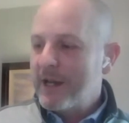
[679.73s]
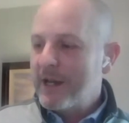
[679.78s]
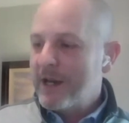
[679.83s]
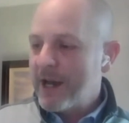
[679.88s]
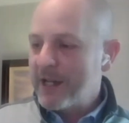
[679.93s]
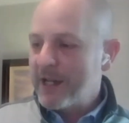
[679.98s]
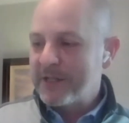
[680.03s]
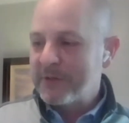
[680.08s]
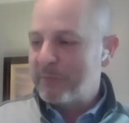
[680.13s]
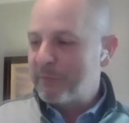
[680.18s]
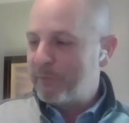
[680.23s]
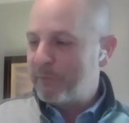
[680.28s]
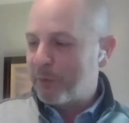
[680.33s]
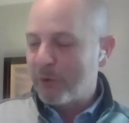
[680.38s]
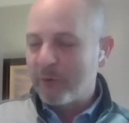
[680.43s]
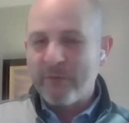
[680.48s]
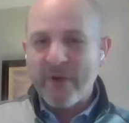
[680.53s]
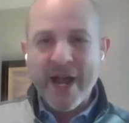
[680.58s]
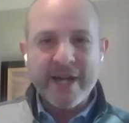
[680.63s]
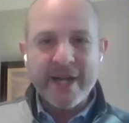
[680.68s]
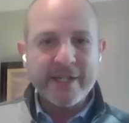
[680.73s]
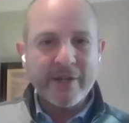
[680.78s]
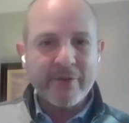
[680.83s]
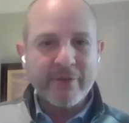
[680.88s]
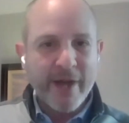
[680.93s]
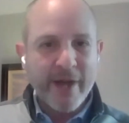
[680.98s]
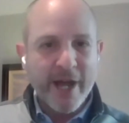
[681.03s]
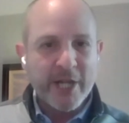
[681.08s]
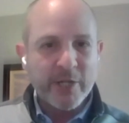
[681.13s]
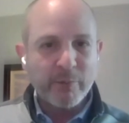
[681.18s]
us providing a
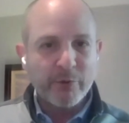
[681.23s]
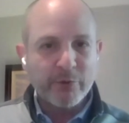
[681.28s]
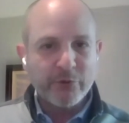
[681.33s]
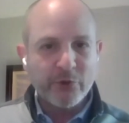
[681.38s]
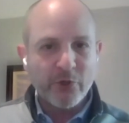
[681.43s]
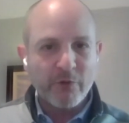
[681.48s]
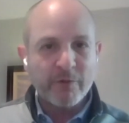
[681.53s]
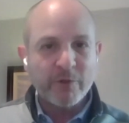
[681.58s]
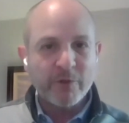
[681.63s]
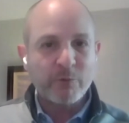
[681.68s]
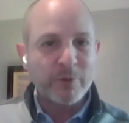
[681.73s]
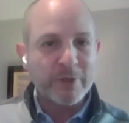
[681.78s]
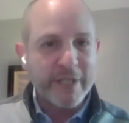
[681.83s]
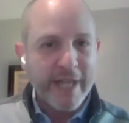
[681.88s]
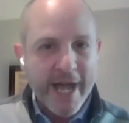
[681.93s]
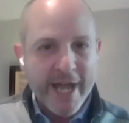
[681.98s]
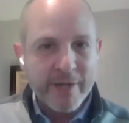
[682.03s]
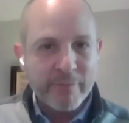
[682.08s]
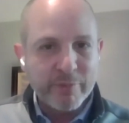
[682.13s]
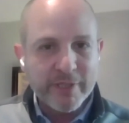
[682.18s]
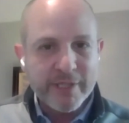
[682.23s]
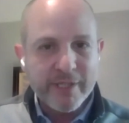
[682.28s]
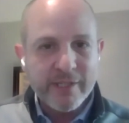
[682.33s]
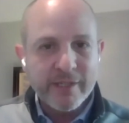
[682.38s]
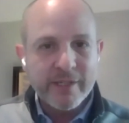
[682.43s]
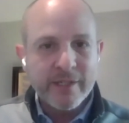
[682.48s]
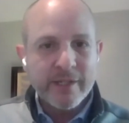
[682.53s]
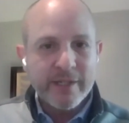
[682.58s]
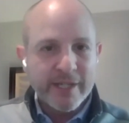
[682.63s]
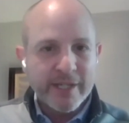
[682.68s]
valuable service reliably
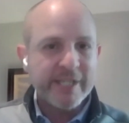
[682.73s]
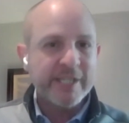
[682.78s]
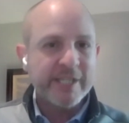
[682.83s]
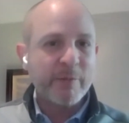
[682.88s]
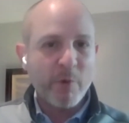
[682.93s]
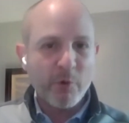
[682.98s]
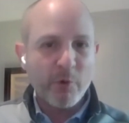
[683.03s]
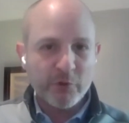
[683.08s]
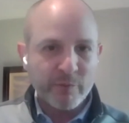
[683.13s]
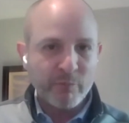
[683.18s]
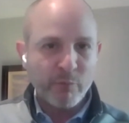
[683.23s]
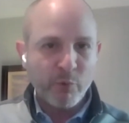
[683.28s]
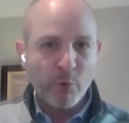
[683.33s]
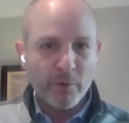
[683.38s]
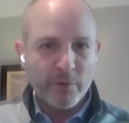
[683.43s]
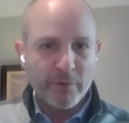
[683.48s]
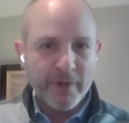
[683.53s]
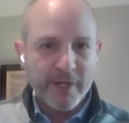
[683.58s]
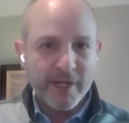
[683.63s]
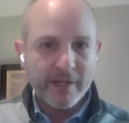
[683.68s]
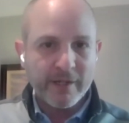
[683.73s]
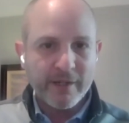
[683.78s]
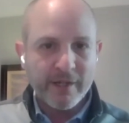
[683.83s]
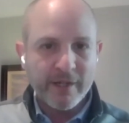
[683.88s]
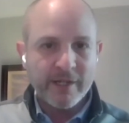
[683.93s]
is the most important thing.